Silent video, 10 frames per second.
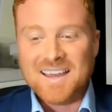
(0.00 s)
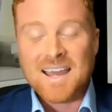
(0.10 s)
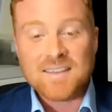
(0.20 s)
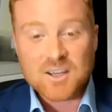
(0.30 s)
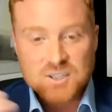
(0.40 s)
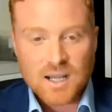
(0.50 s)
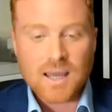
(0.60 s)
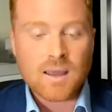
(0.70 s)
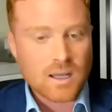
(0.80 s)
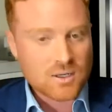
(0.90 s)
and they said,
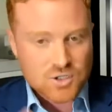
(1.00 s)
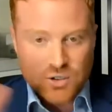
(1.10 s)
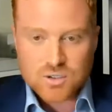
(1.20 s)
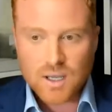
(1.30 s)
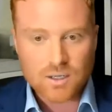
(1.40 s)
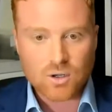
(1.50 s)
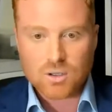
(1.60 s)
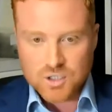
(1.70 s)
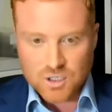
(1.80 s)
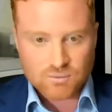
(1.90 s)
and as soon as I
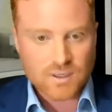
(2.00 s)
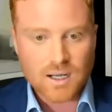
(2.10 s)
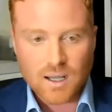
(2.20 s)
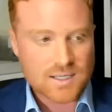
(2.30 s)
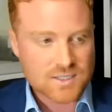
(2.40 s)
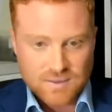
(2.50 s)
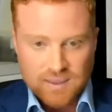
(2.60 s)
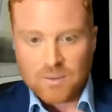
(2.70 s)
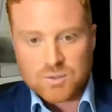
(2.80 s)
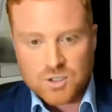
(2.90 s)
acknowledged and realized that
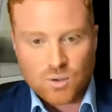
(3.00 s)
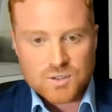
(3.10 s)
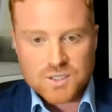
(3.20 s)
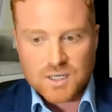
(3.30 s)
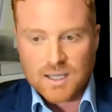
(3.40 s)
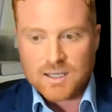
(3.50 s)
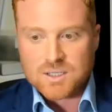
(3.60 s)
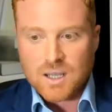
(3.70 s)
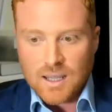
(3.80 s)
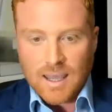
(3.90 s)
that was causing it,
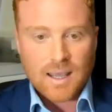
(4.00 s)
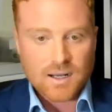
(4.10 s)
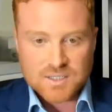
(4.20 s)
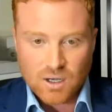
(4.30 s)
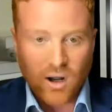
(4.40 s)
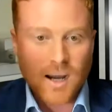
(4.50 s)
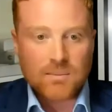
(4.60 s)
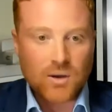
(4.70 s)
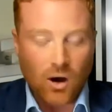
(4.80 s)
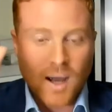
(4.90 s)
and I said,
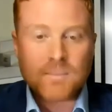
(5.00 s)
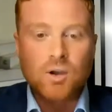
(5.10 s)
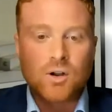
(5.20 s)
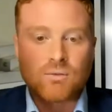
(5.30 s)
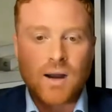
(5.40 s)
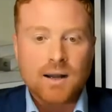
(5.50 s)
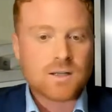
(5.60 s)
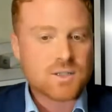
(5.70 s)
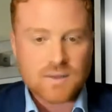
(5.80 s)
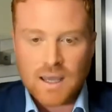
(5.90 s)
"I'm I'm going to run
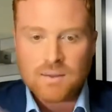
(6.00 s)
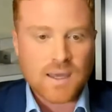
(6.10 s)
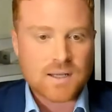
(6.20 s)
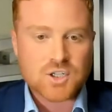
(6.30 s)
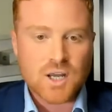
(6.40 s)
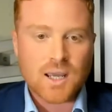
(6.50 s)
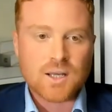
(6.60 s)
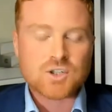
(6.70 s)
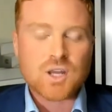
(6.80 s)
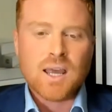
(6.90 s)
it," that that
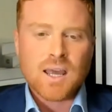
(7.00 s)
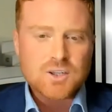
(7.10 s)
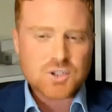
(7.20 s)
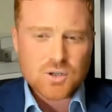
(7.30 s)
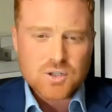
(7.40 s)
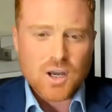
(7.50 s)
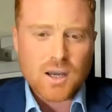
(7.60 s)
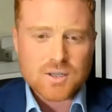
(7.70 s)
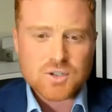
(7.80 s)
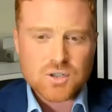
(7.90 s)
changed. As soon as I
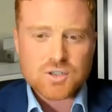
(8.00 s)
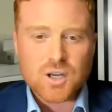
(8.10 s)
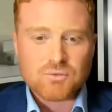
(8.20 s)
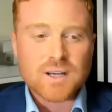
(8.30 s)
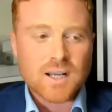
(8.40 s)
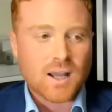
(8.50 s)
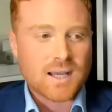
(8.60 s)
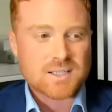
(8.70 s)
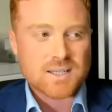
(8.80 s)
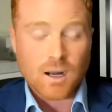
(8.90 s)
as soon as I
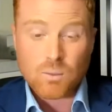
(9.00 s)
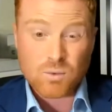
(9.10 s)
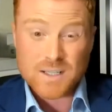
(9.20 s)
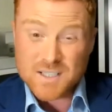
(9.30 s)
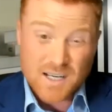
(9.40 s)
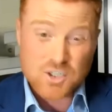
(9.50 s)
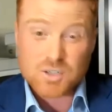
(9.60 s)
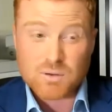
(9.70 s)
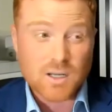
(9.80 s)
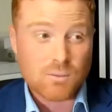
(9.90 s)
realized that I, I didn't
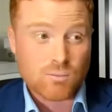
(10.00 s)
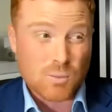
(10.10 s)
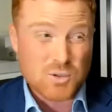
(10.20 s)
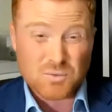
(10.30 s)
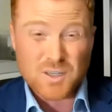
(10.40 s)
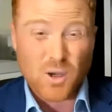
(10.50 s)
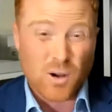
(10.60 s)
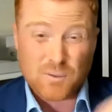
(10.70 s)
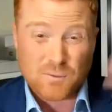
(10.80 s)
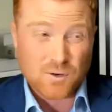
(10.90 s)
actually really I wasn't really going
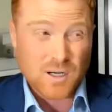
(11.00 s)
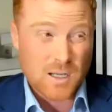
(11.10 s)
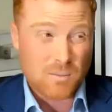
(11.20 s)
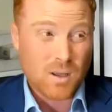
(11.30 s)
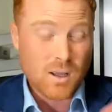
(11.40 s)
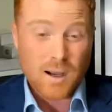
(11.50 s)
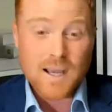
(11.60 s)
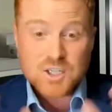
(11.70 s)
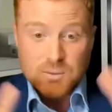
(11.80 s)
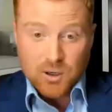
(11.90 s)
for freedom, I
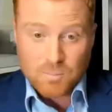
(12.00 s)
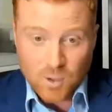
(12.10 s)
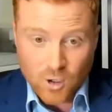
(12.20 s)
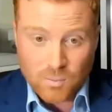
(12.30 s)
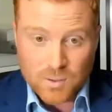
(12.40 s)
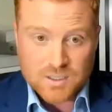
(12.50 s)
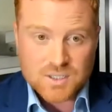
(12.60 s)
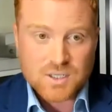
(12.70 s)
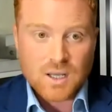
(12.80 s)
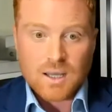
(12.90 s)
actually wanted
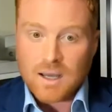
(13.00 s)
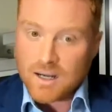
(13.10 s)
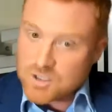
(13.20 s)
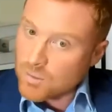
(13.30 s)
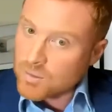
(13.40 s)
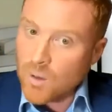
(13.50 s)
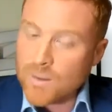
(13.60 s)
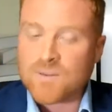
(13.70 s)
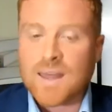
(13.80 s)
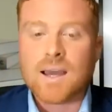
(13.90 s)
purpose. And I stopped
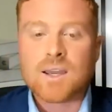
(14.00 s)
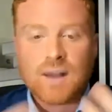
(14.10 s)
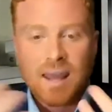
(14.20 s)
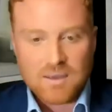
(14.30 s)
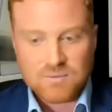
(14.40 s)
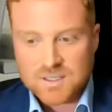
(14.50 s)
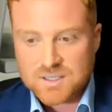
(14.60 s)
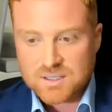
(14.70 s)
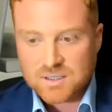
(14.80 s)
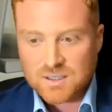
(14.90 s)
going for that. I could have it.
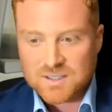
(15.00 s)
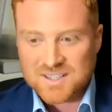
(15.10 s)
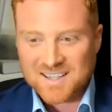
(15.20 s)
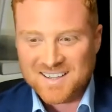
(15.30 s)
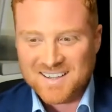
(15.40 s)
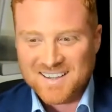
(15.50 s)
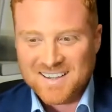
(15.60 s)
You see,